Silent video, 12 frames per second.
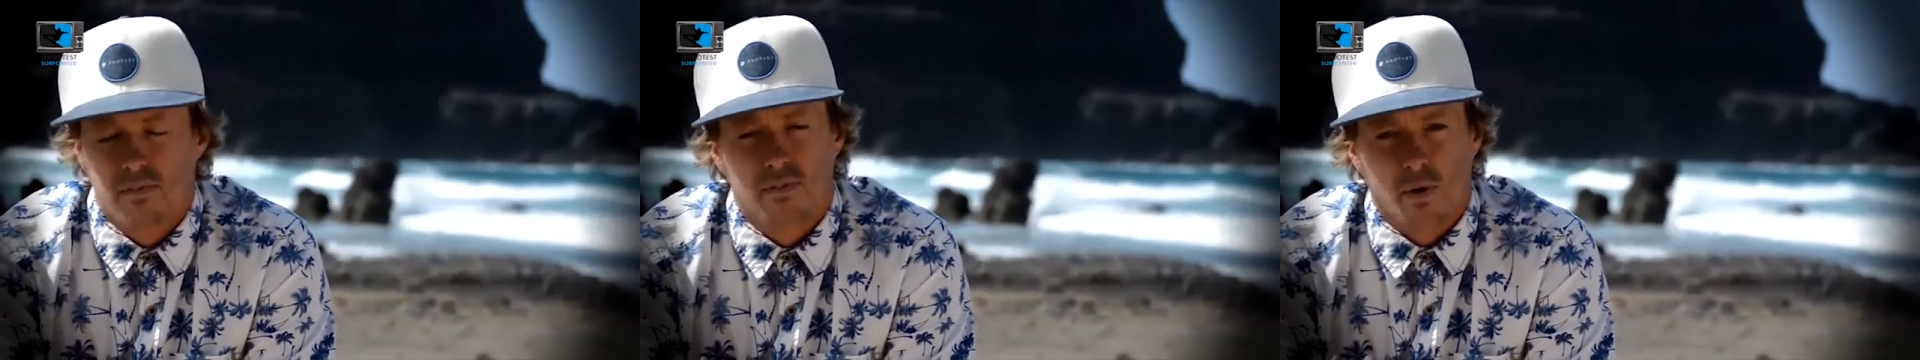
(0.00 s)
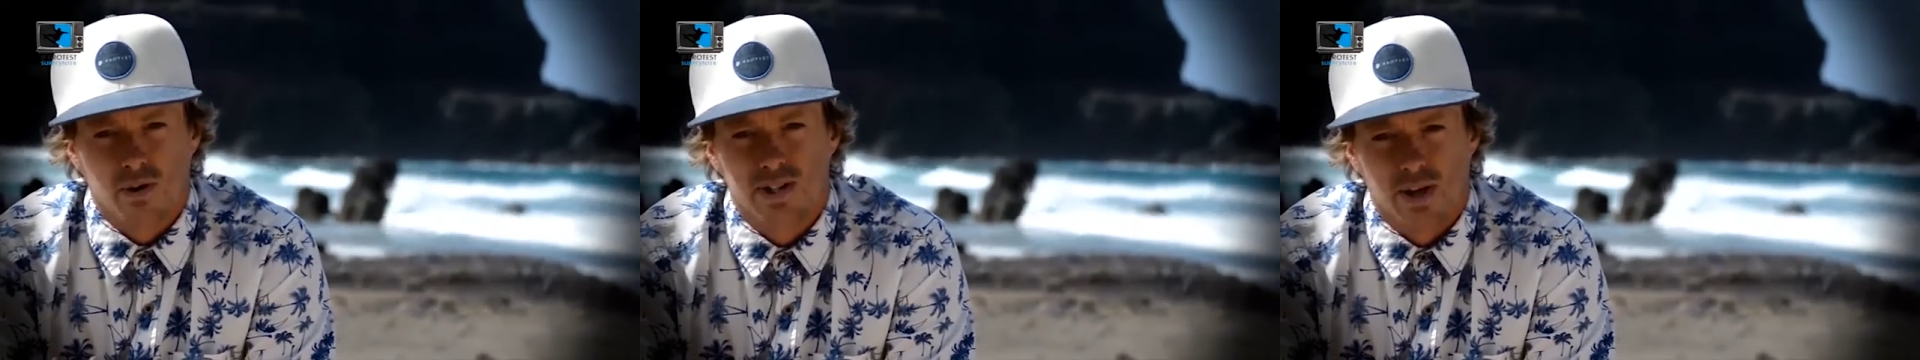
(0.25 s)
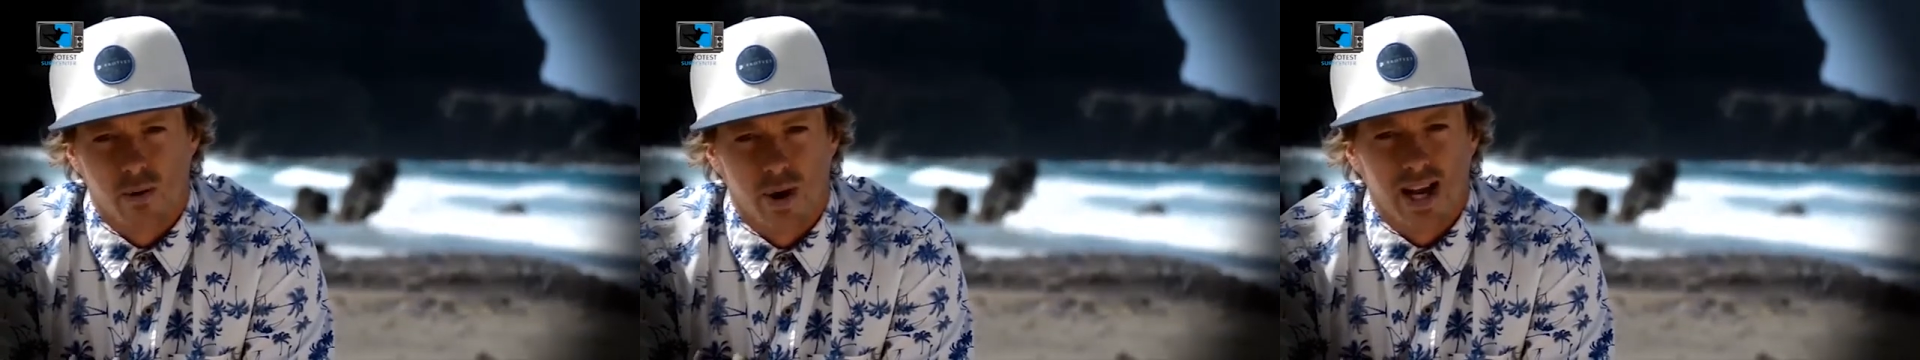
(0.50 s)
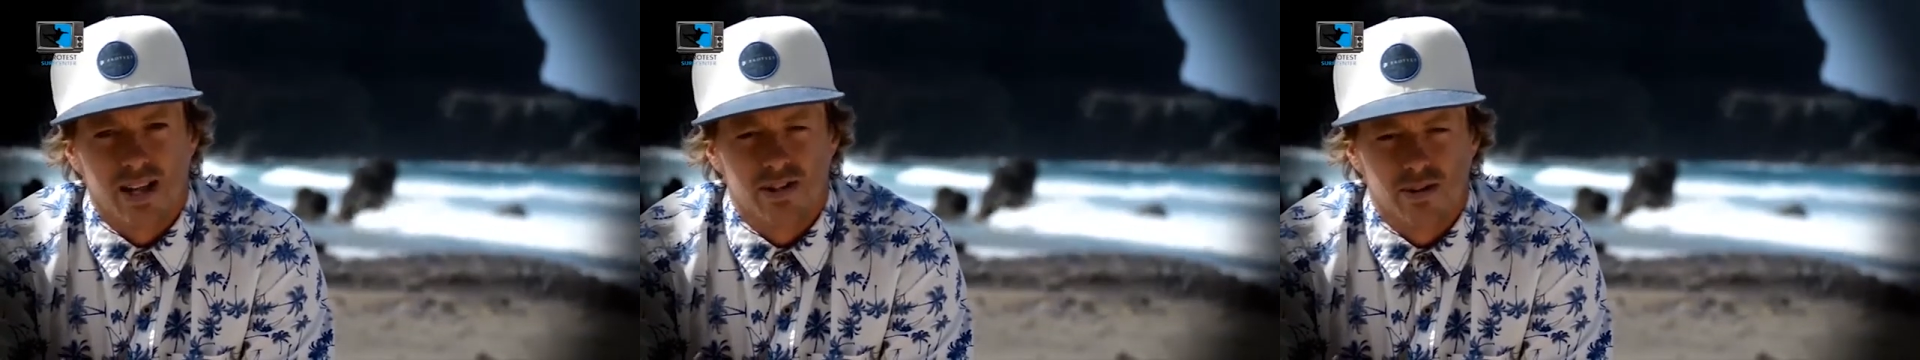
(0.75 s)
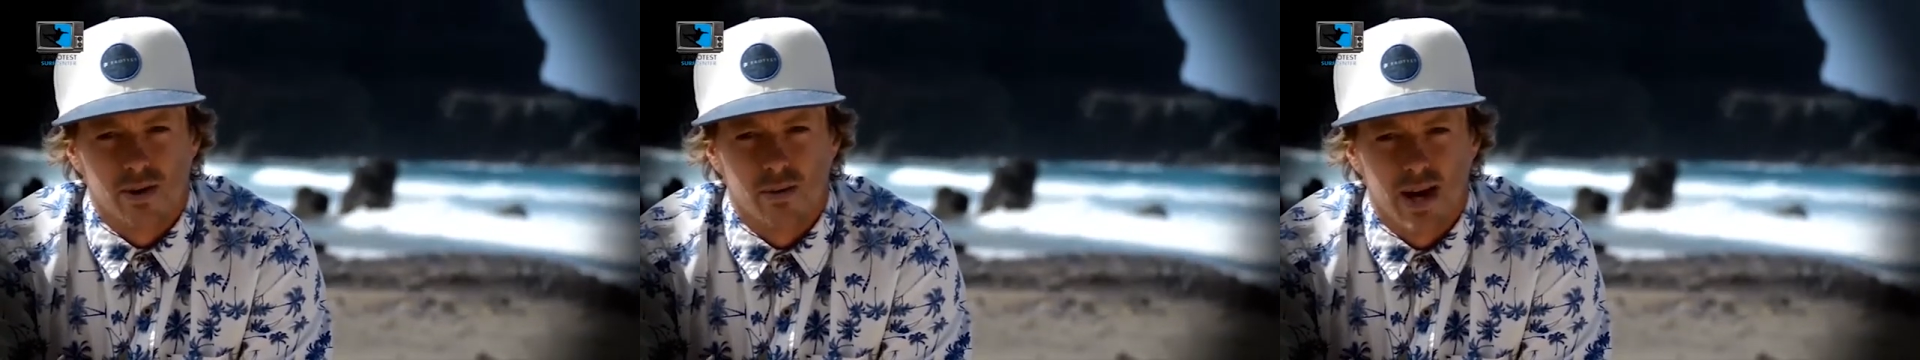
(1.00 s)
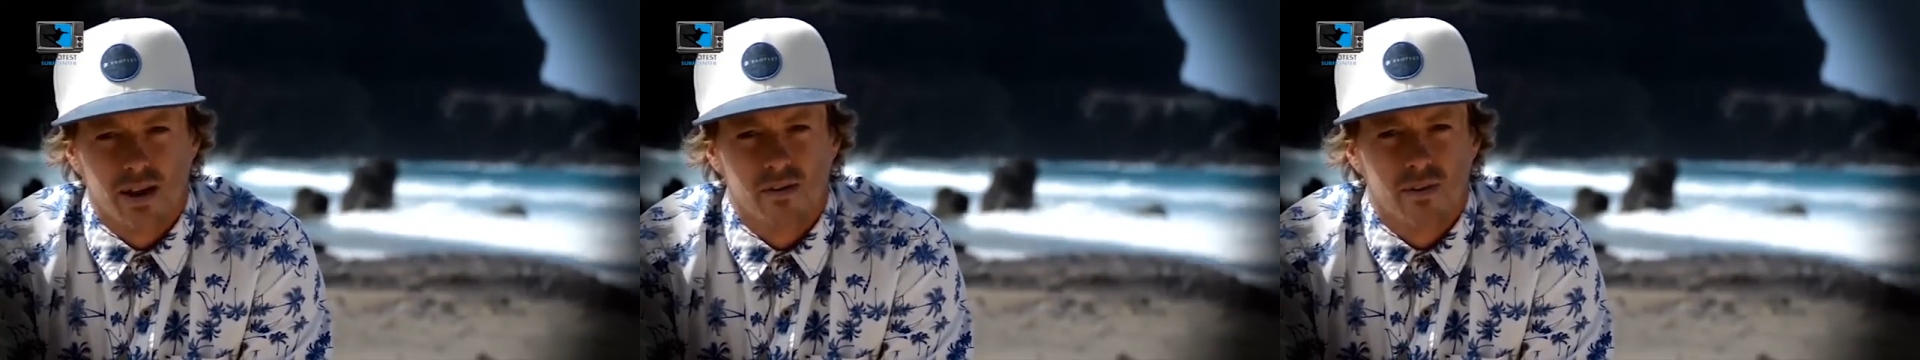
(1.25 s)
force their way into a
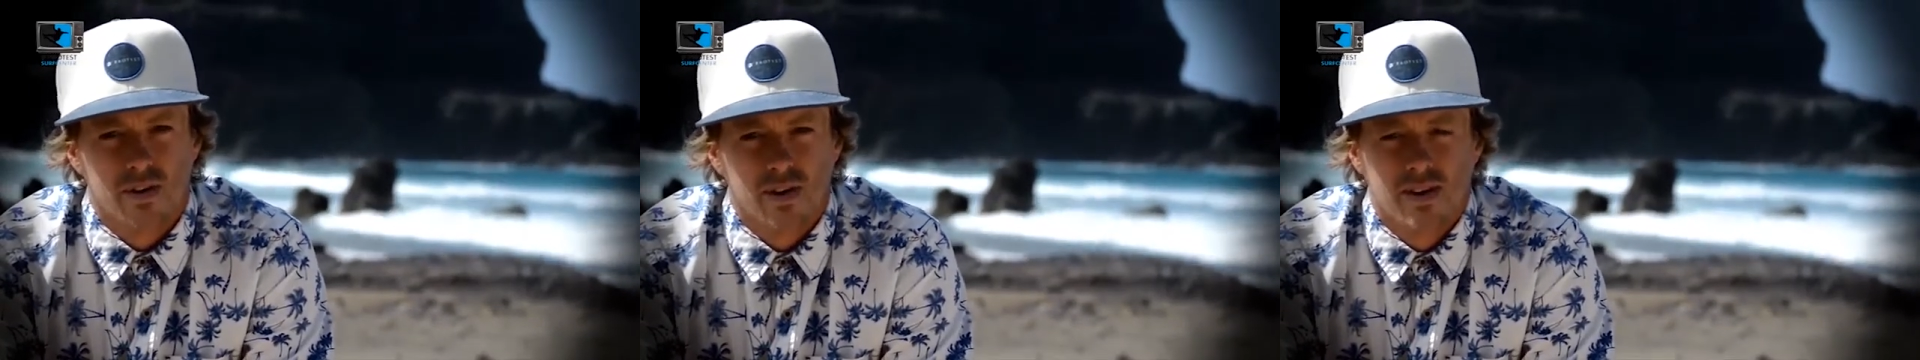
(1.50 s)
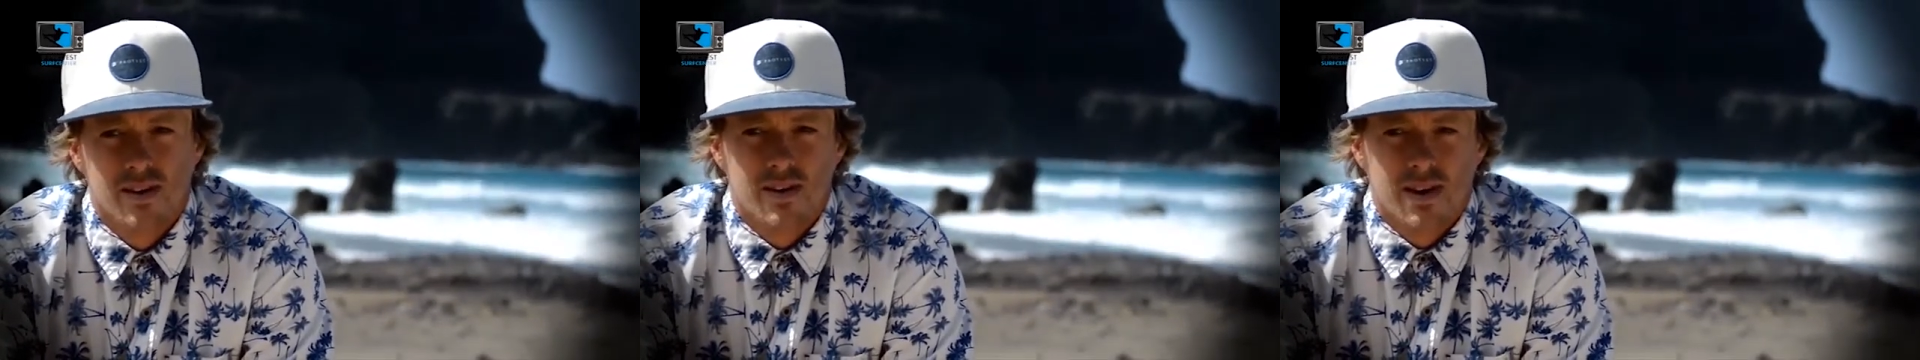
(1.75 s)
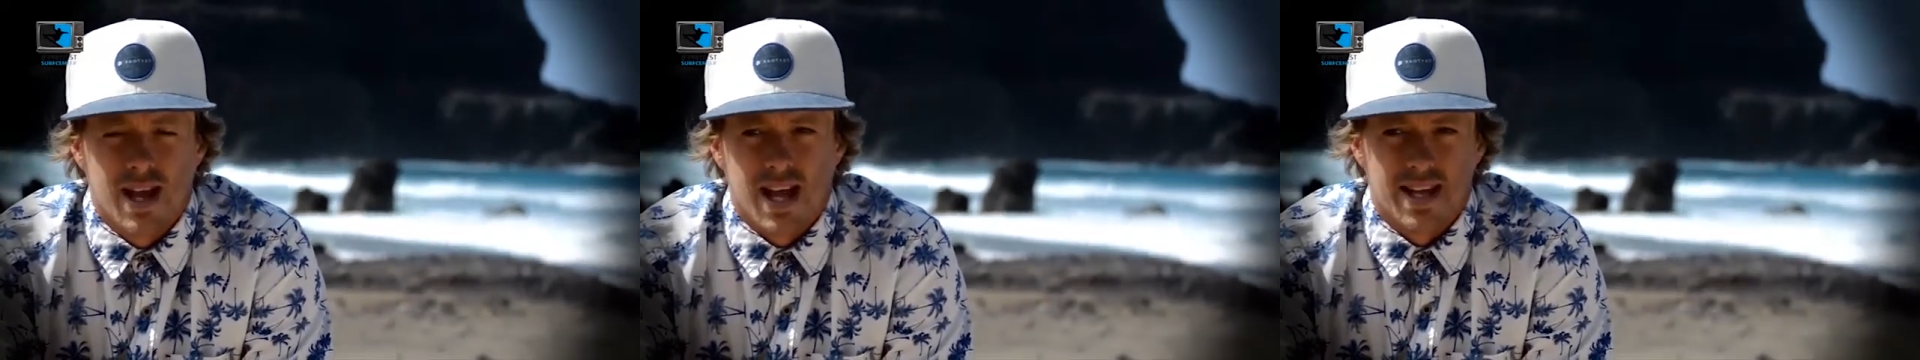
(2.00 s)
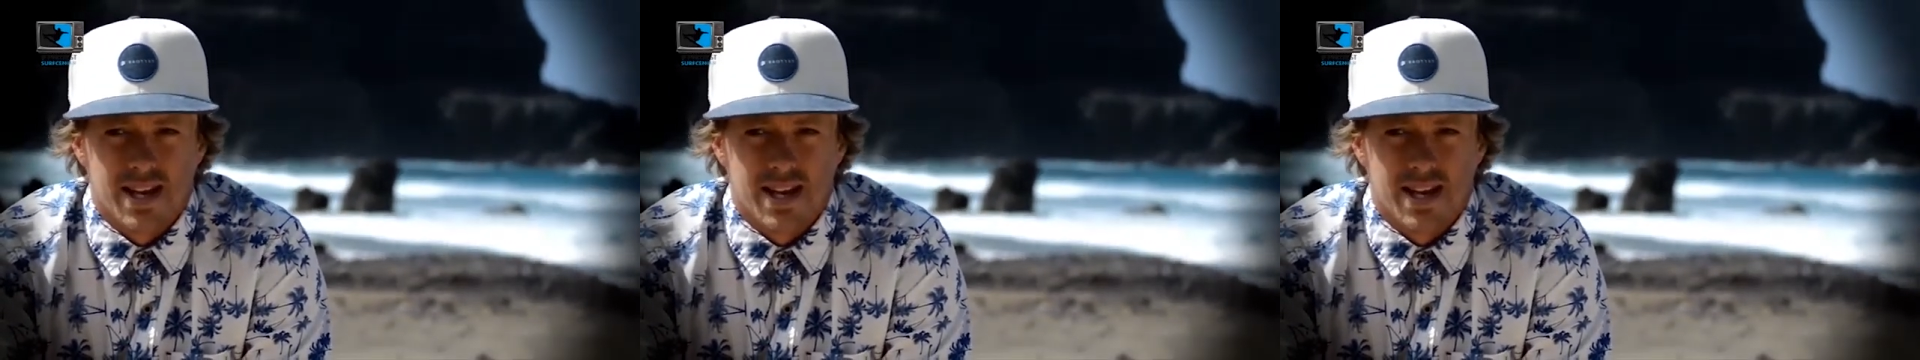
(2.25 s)
wave and